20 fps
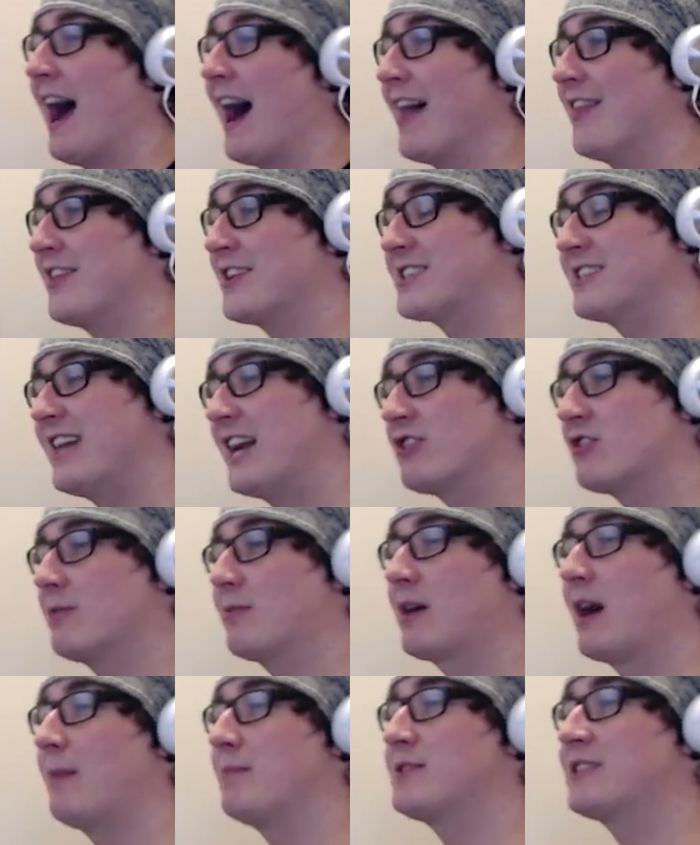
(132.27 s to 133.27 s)
And the snare
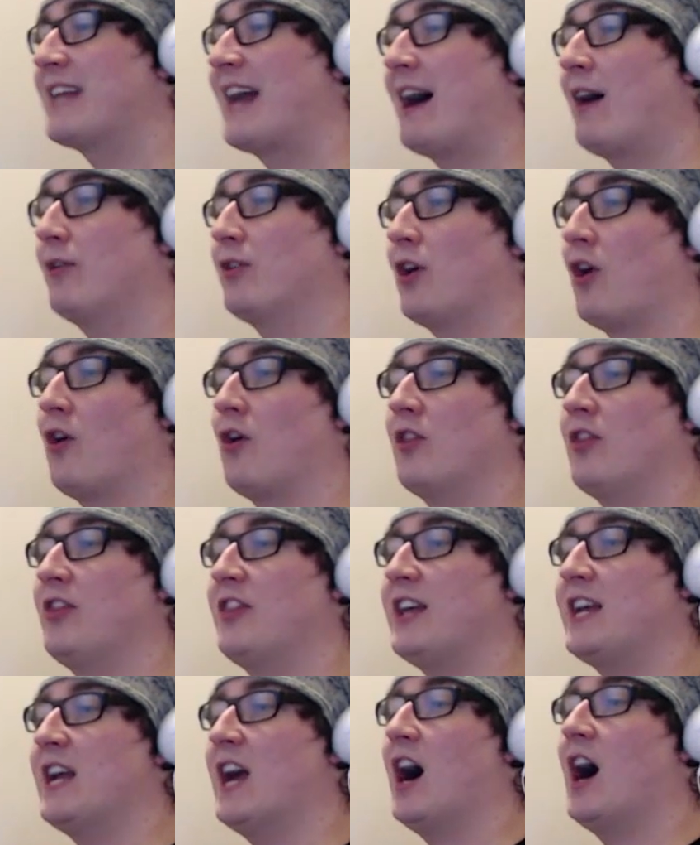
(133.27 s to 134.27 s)
drum comes down
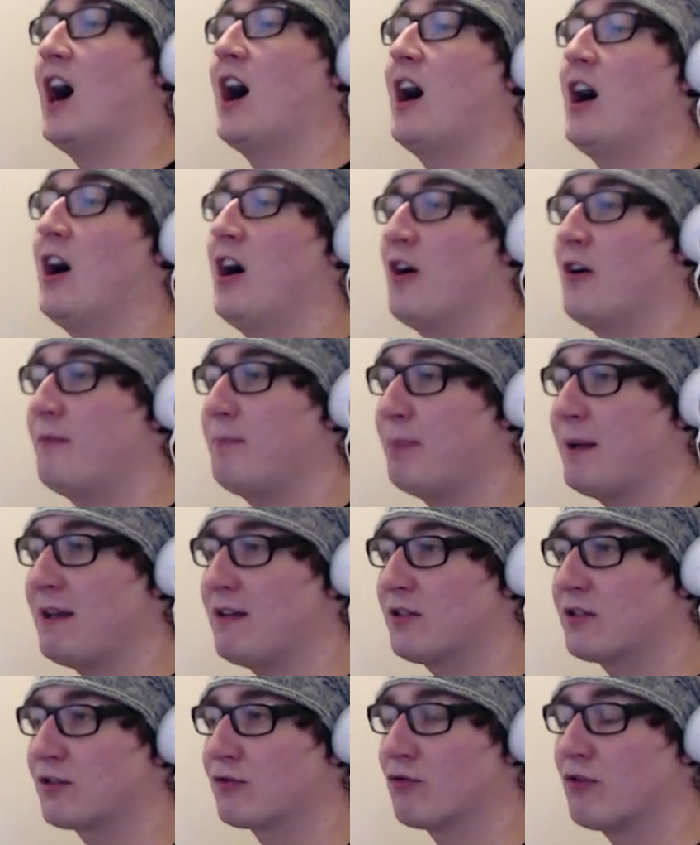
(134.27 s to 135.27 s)
on the of
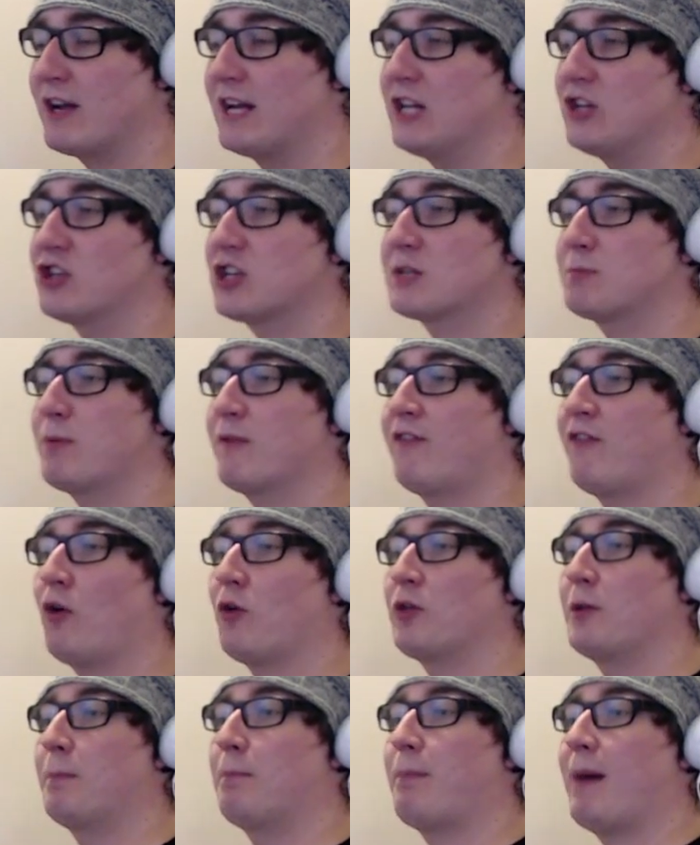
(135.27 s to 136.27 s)
beat three, just
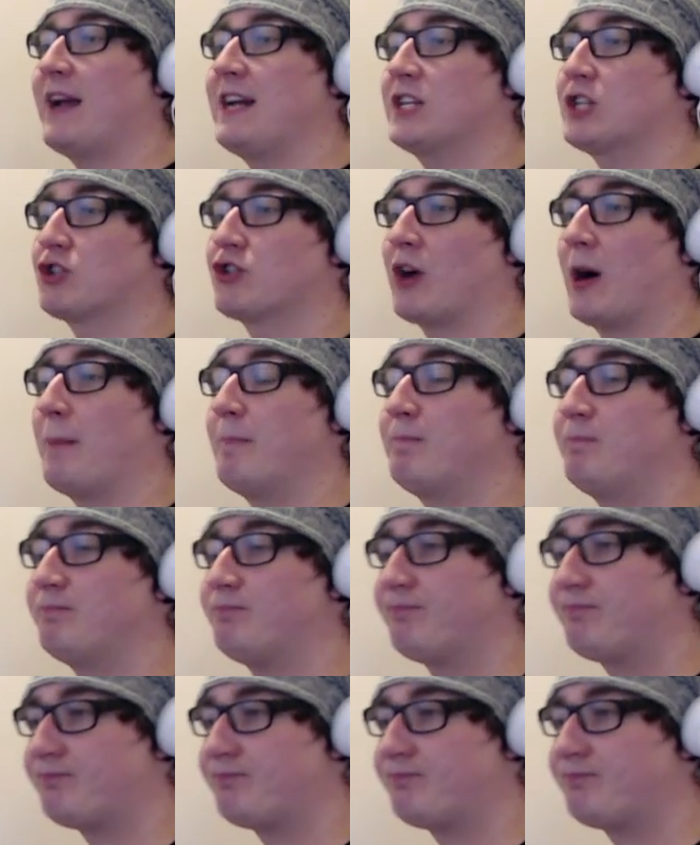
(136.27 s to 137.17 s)
before the bass drum